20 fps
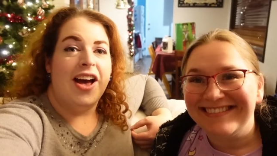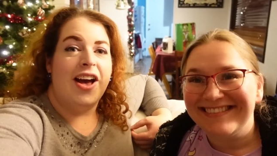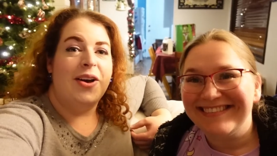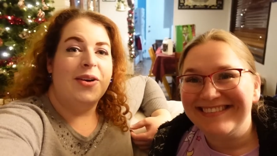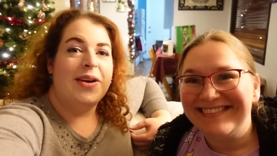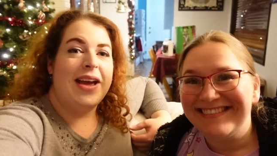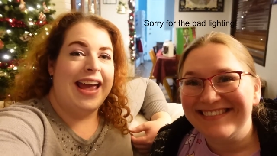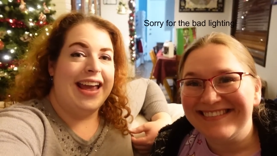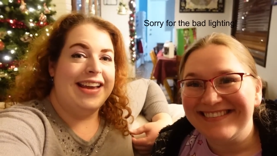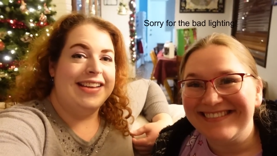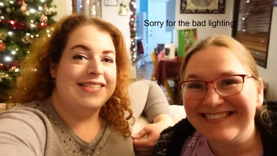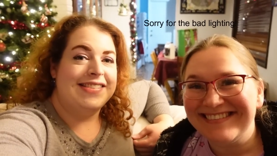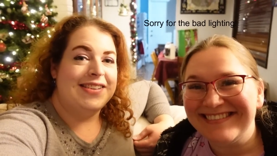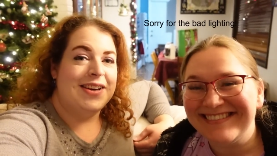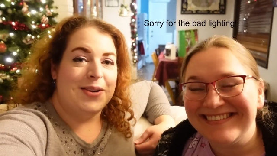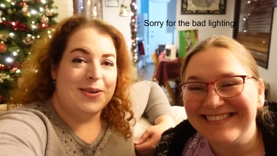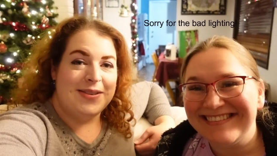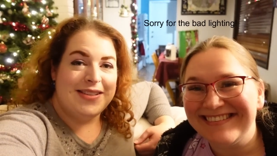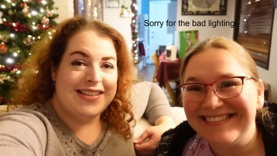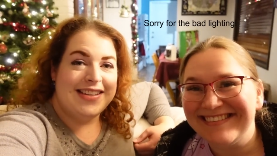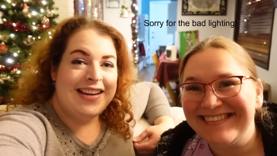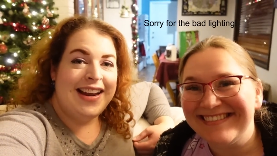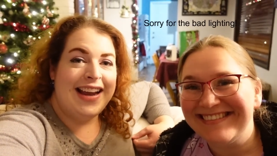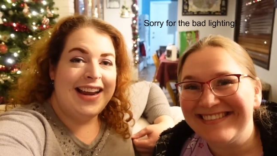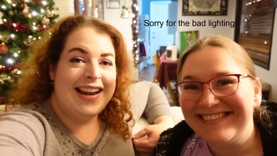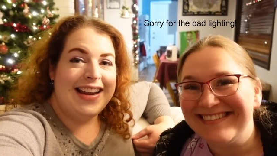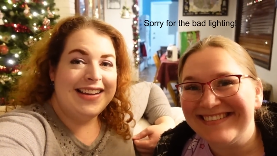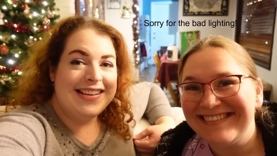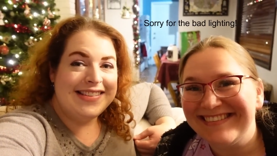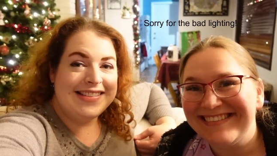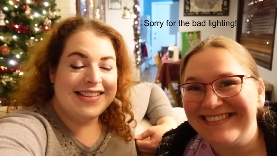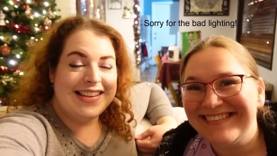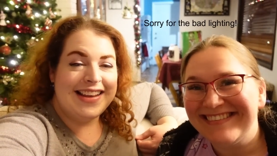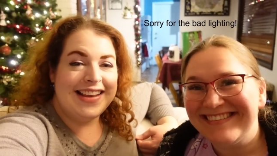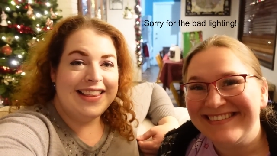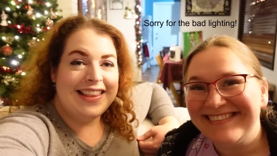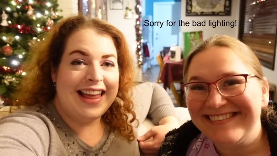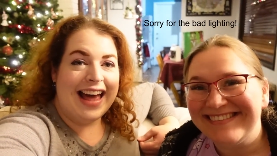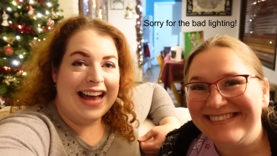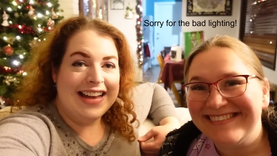Speaker 1: Okay, so tonight is
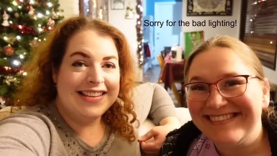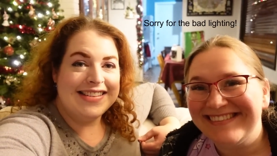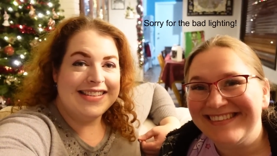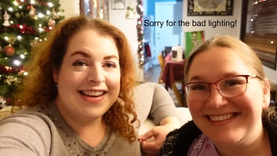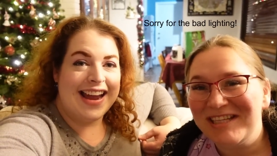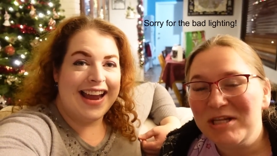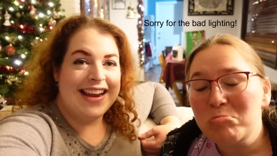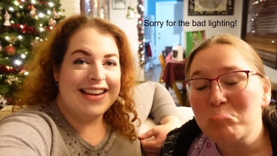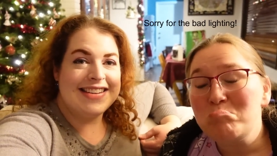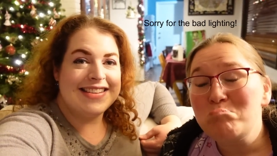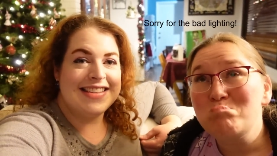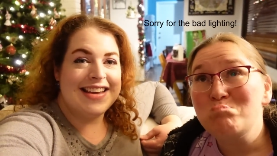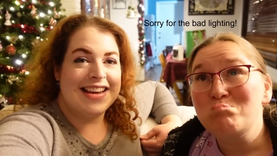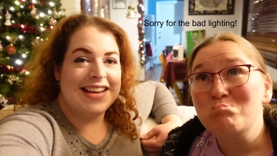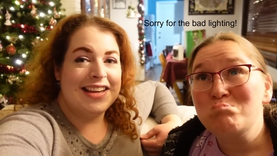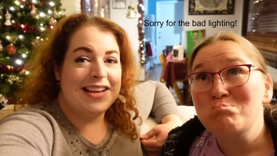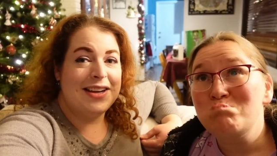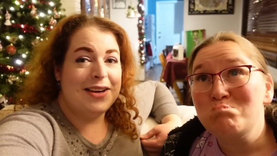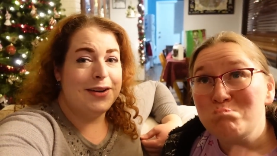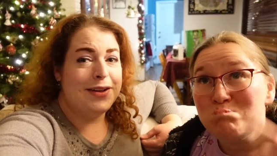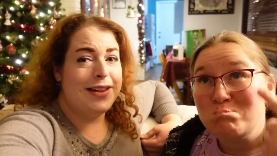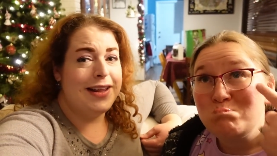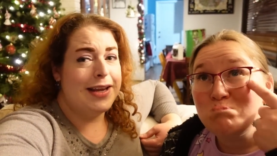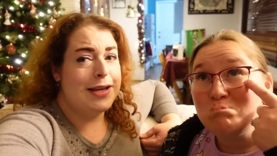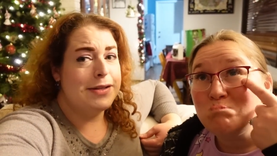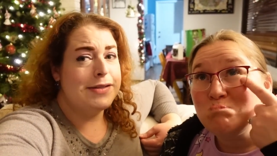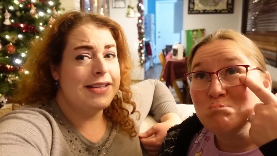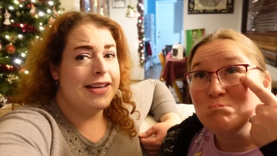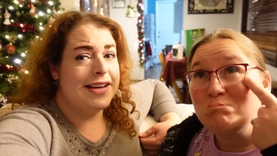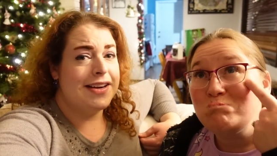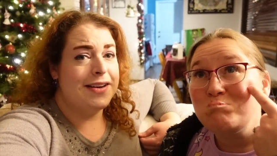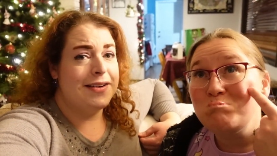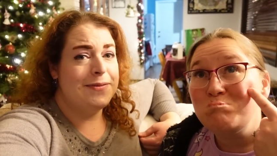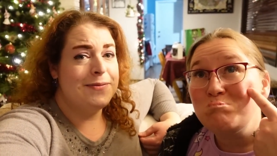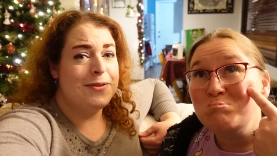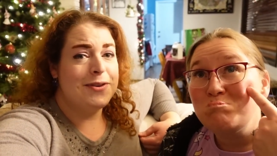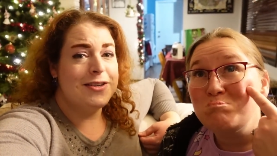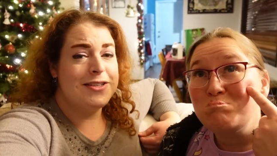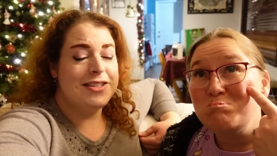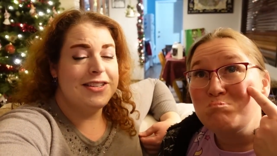the last night that Kirilee is here,
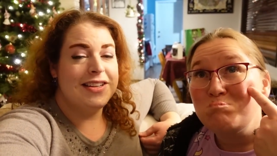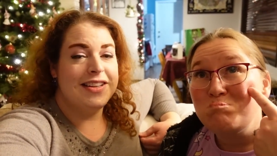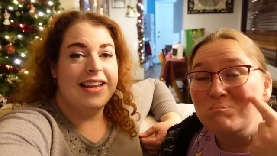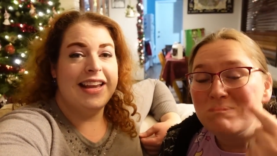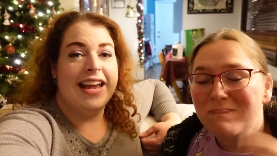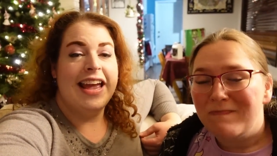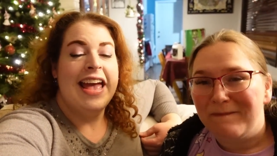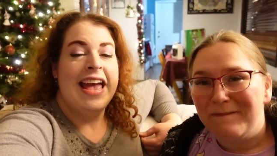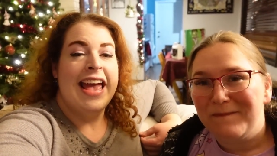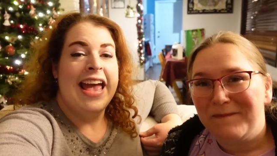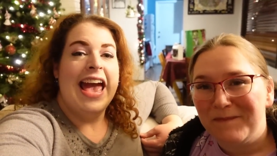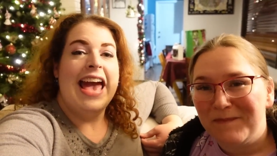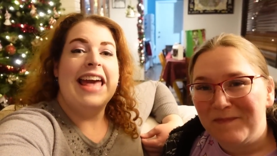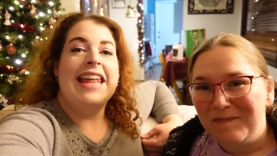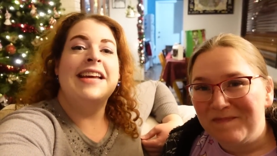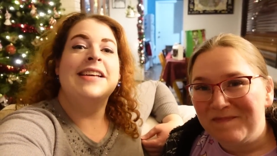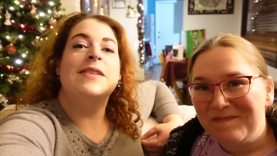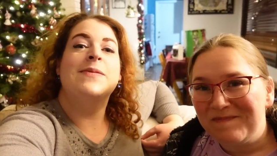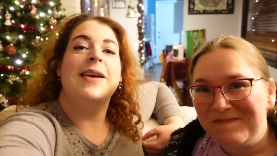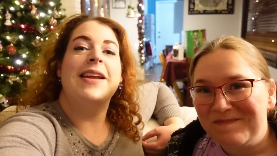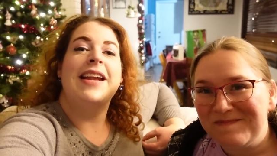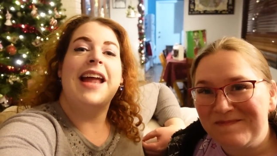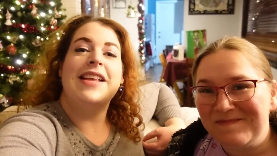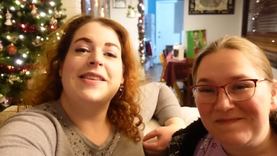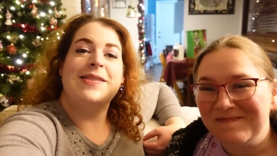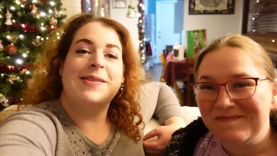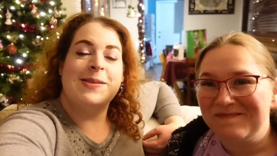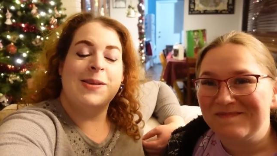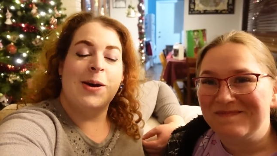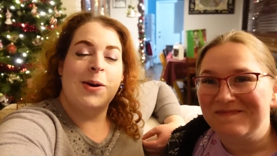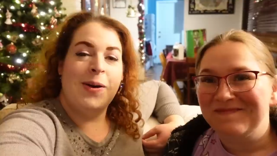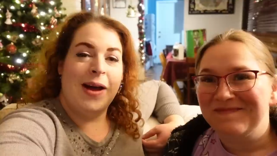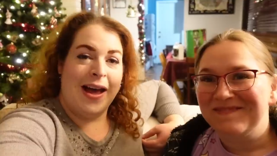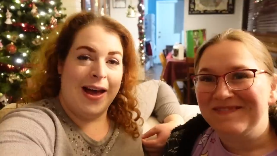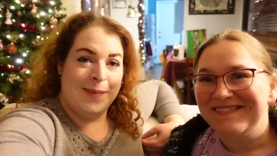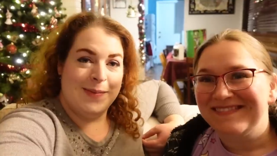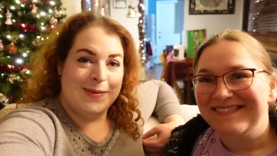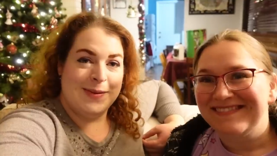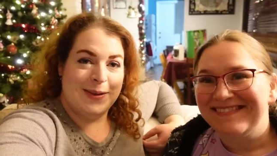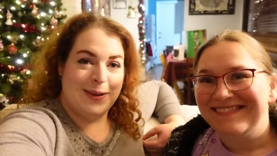unfortunately. It has been so
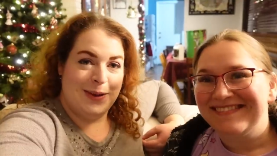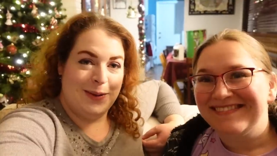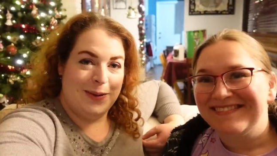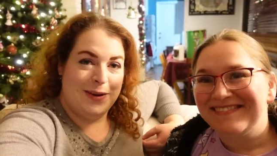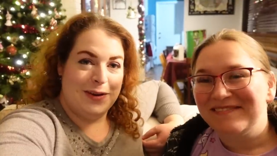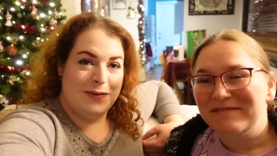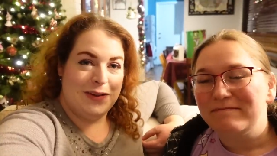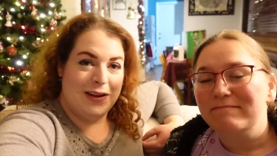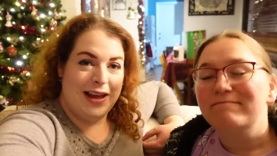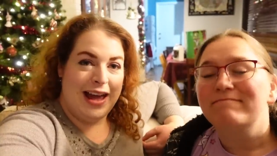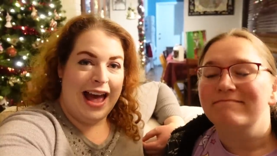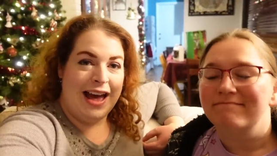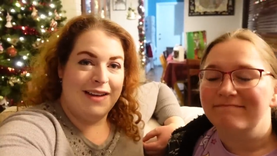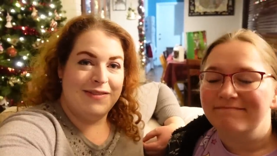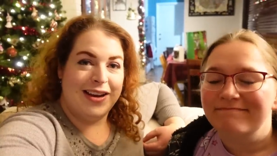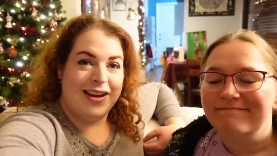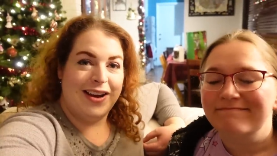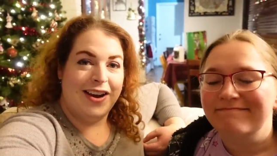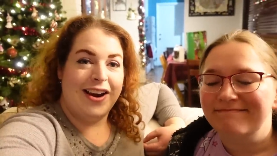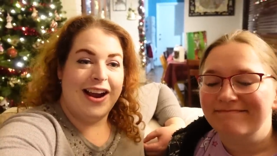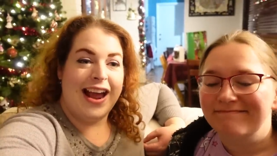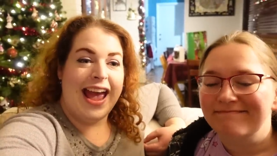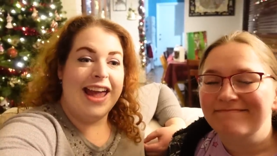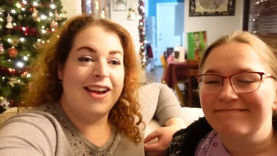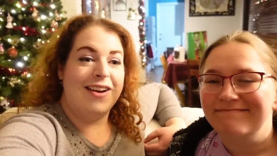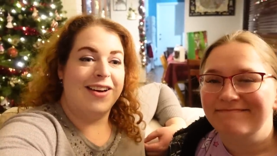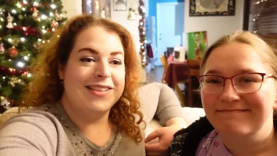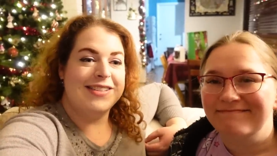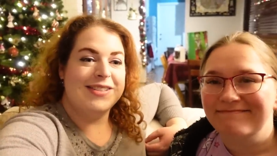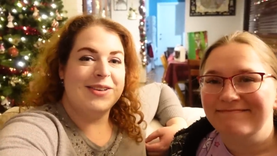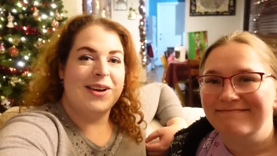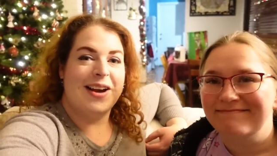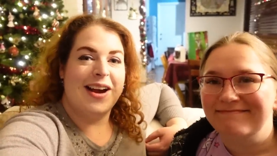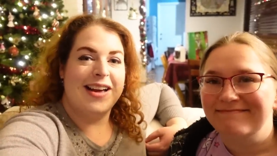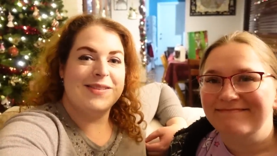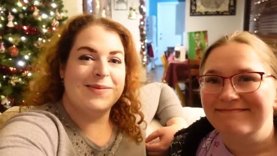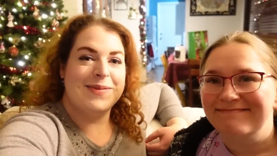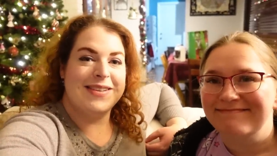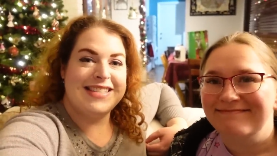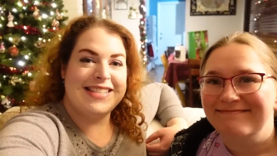absolutely wonderful having her and also her
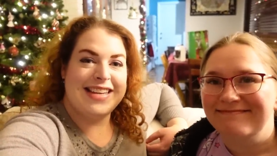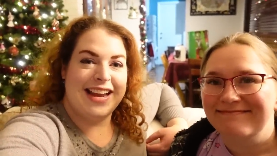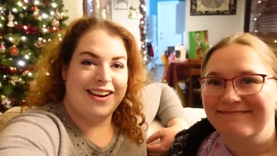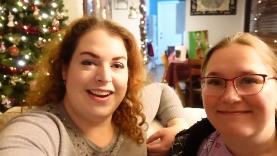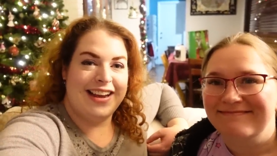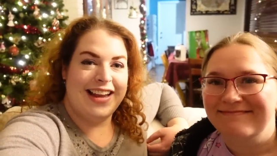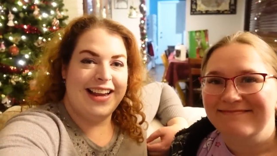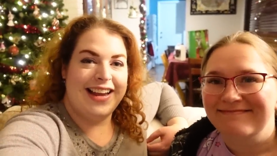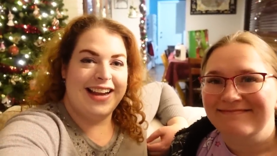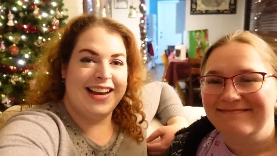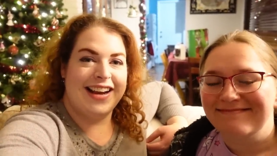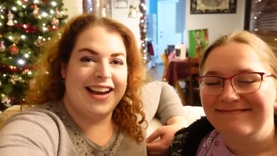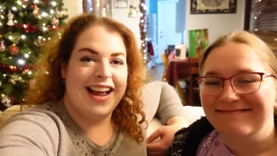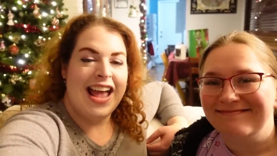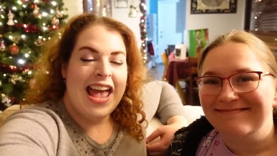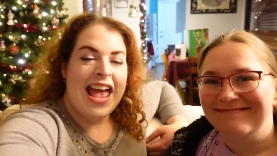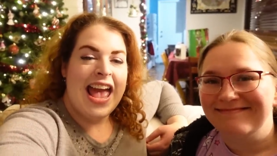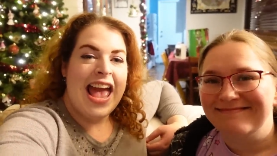husband Terry here.